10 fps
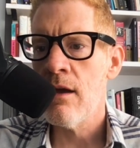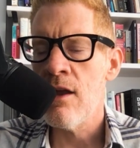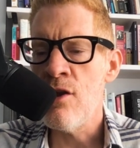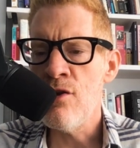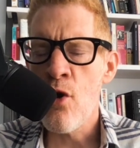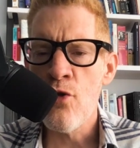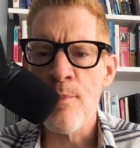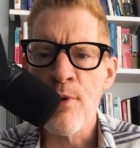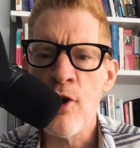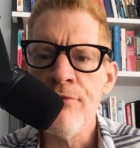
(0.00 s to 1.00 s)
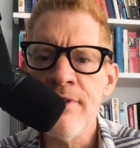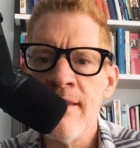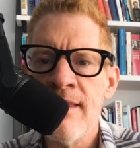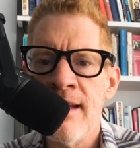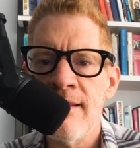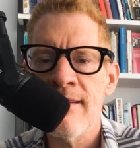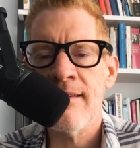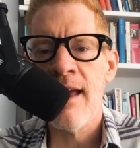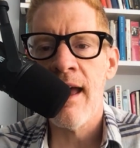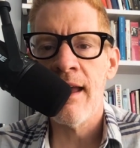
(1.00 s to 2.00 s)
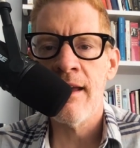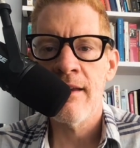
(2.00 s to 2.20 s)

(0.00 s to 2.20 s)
and know the perfect thing to say